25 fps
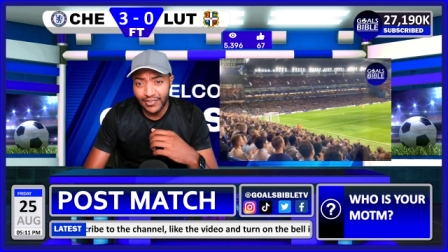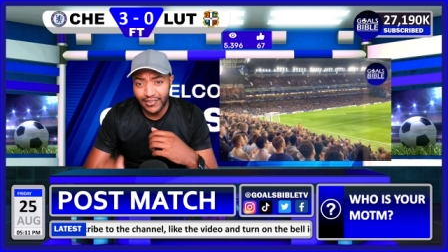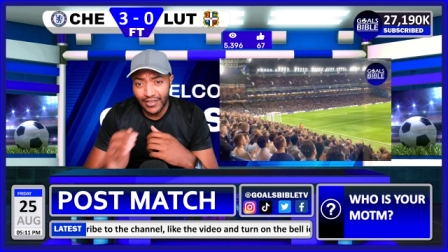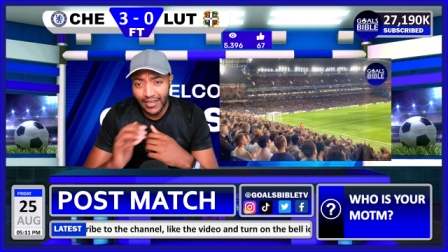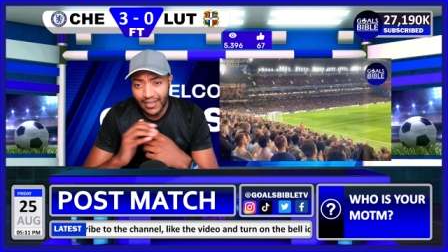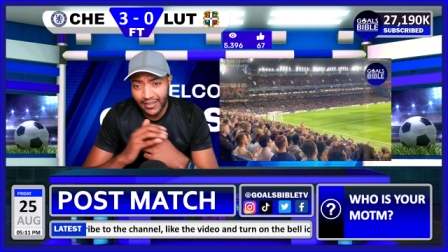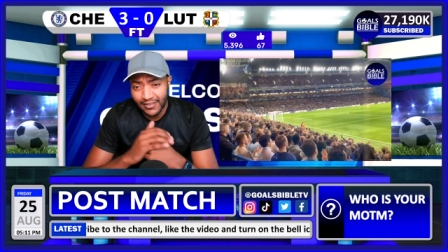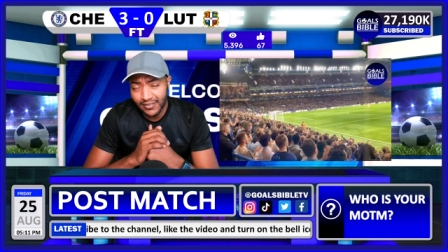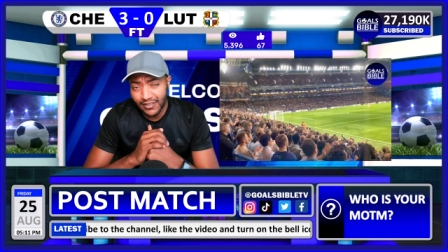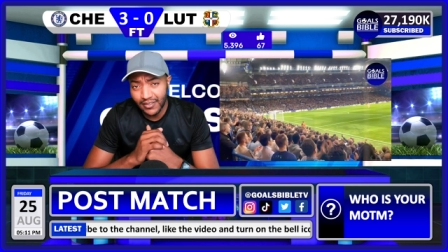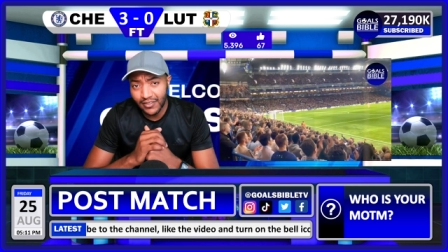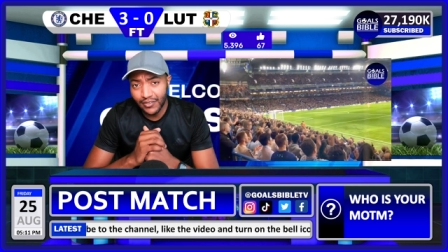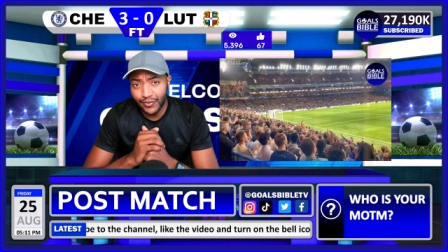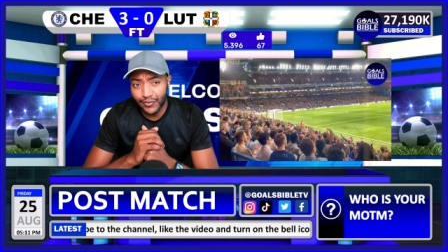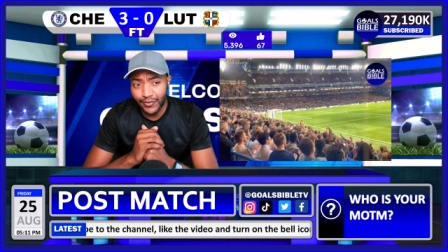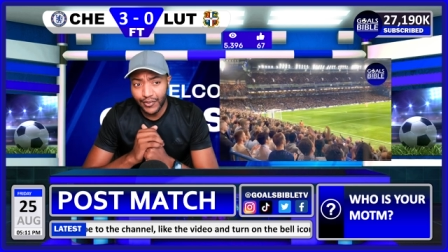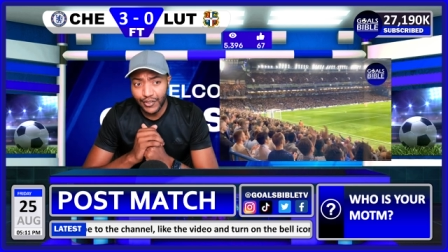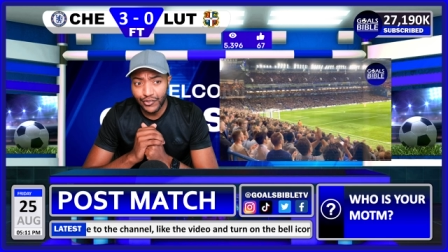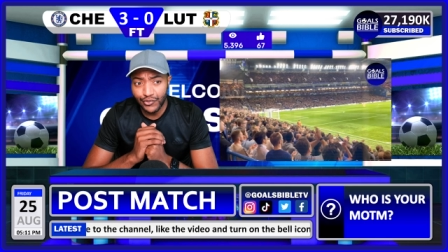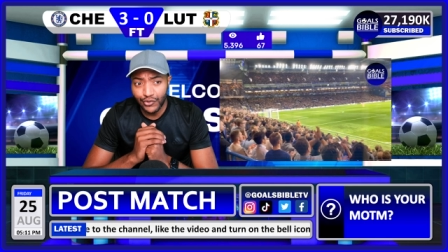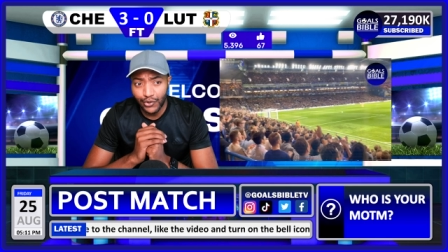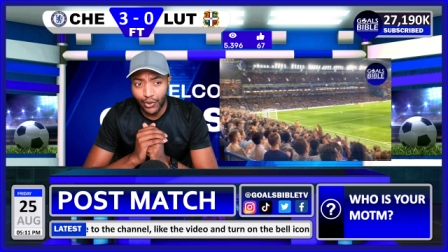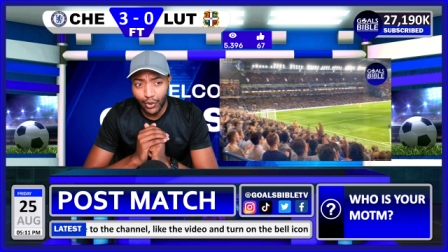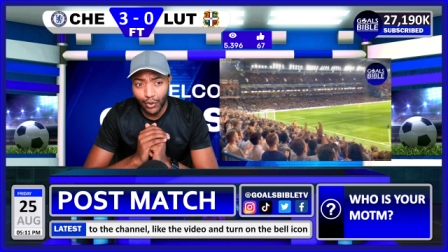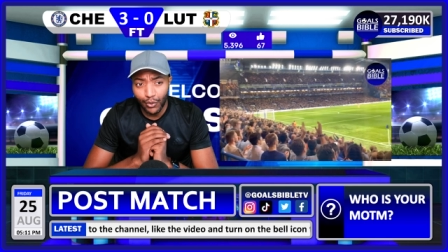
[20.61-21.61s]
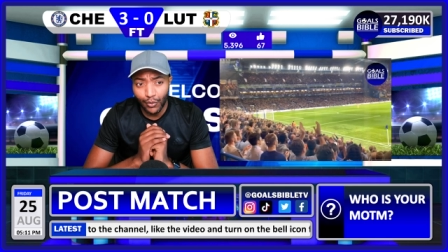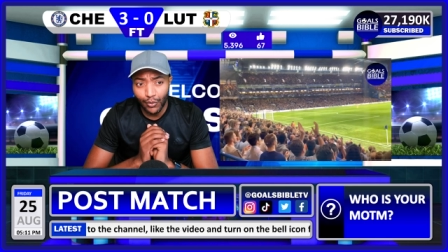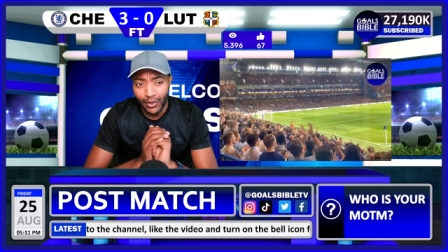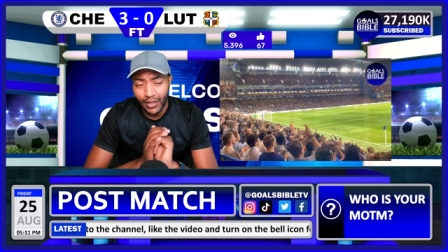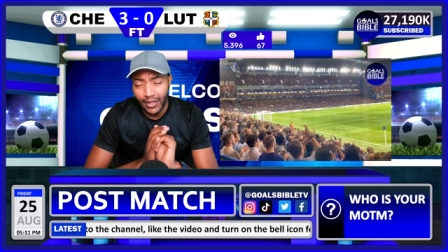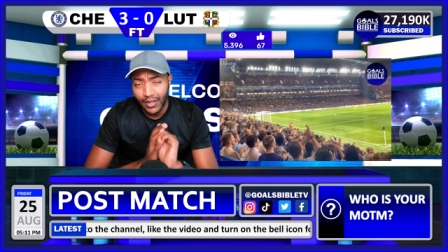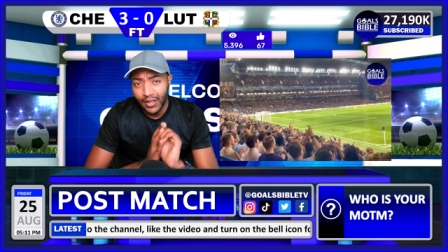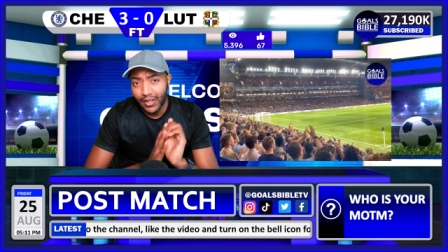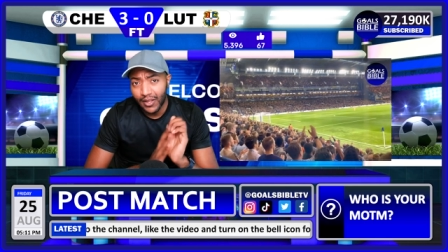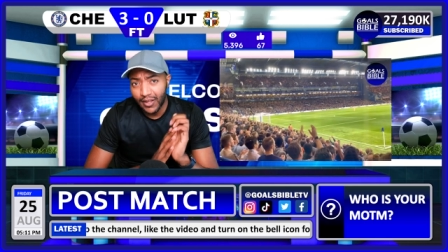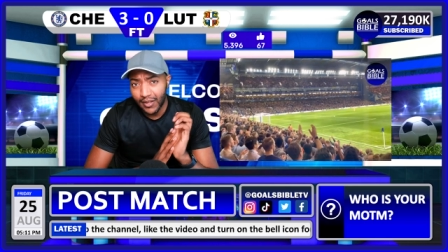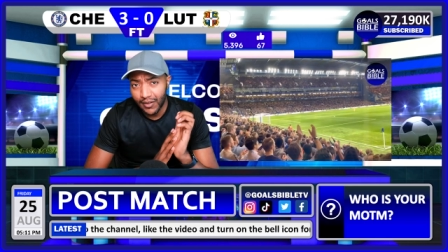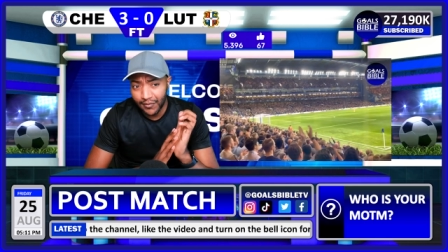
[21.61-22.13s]
Jackson's first goal
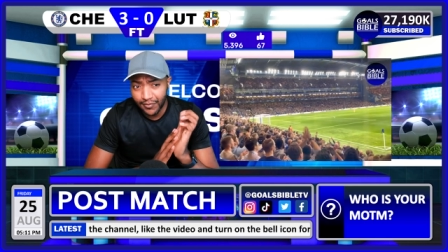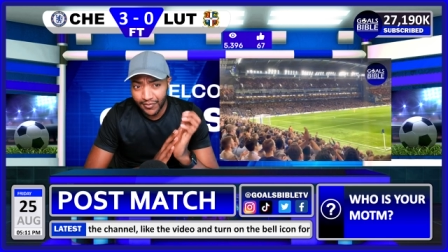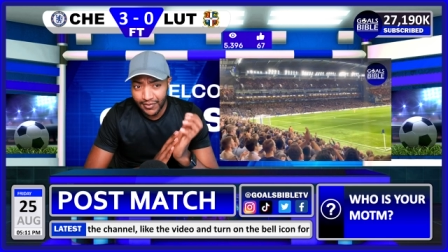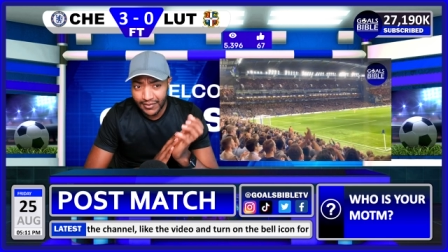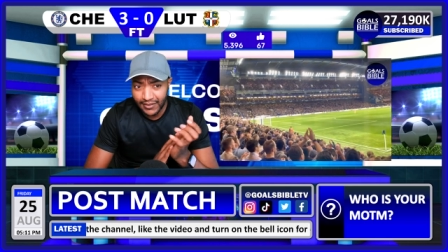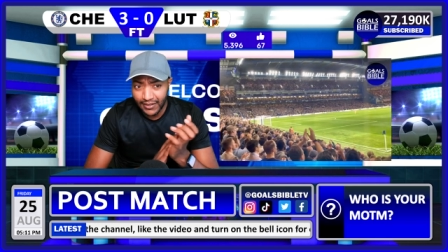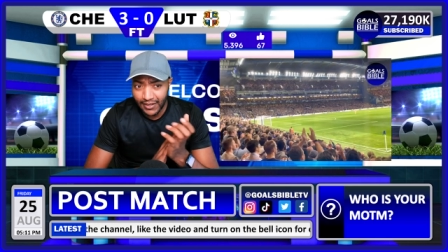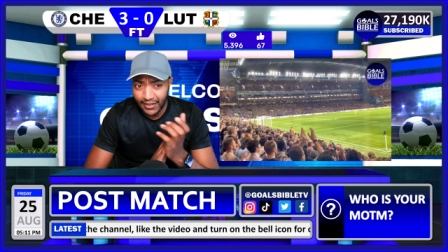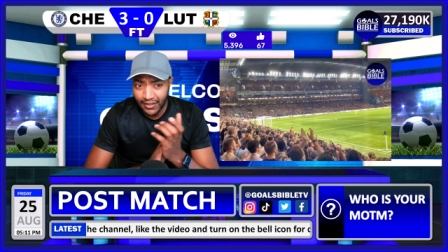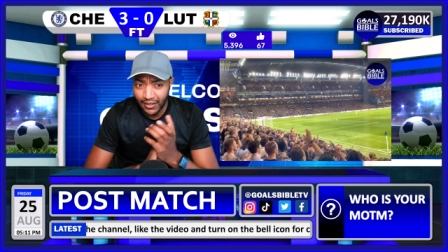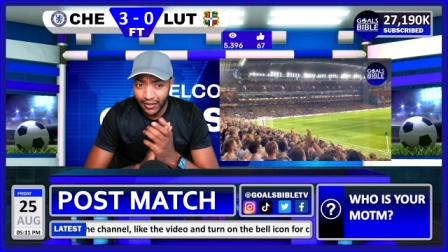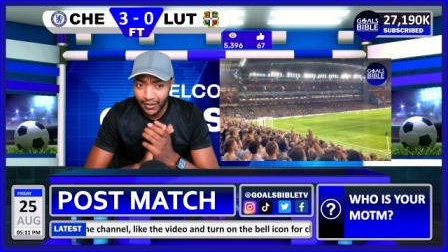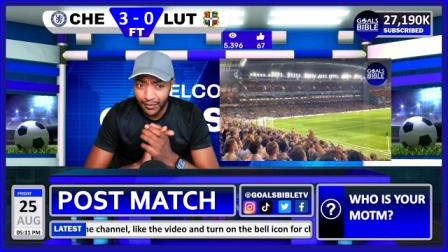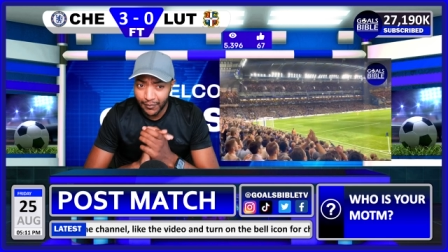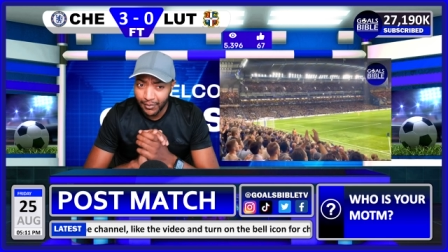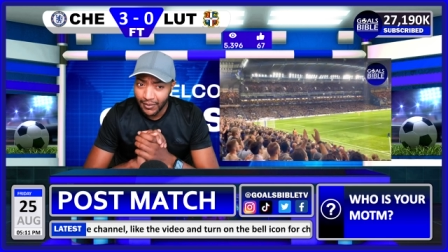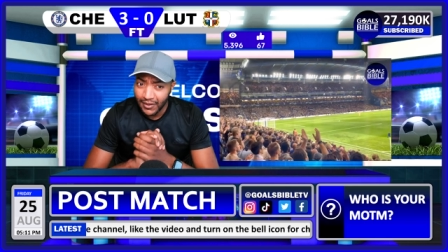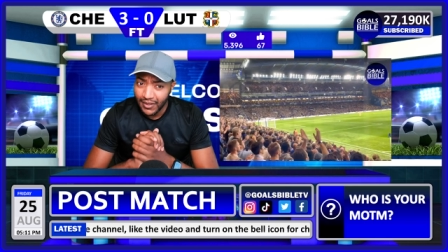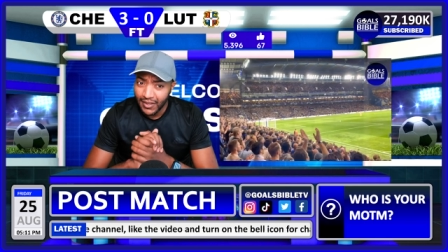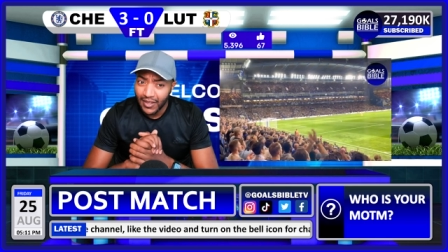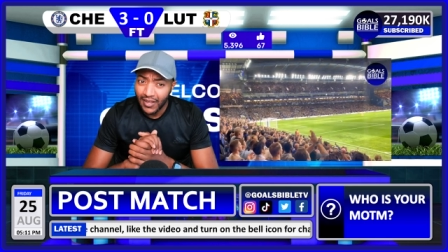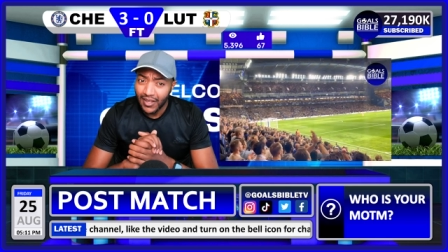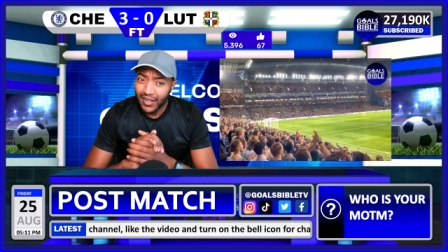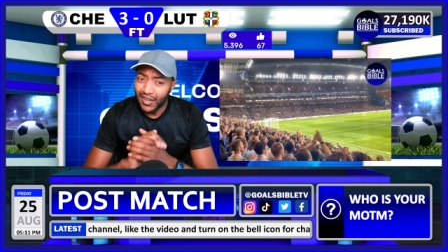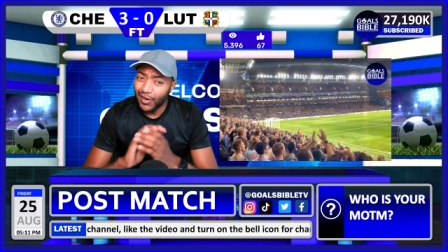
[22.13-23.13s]
uh, for the club.